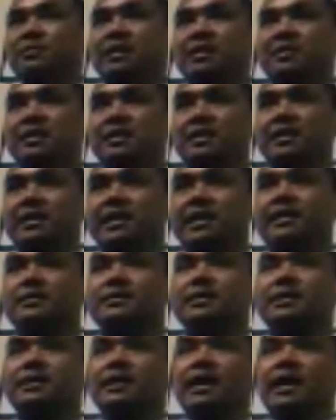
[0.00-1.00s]
You'll learn how to
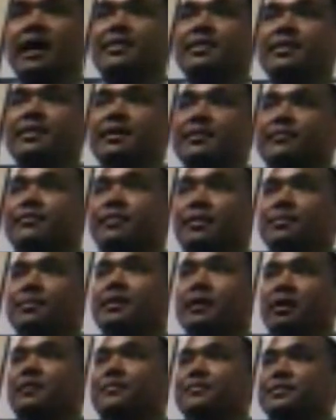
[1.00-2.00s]
connect. And then
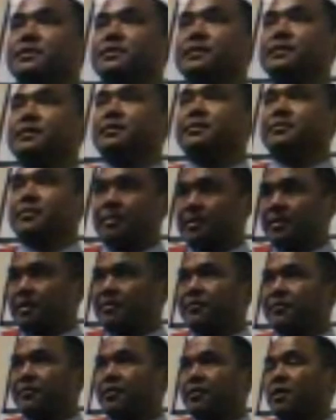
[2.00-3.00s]
from the office here, from the
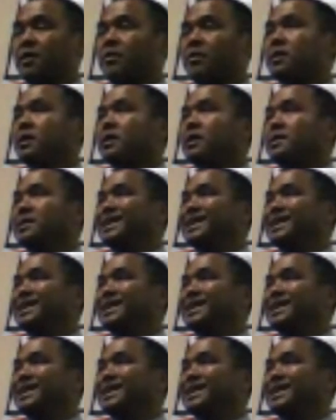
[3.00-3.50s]
Inferno,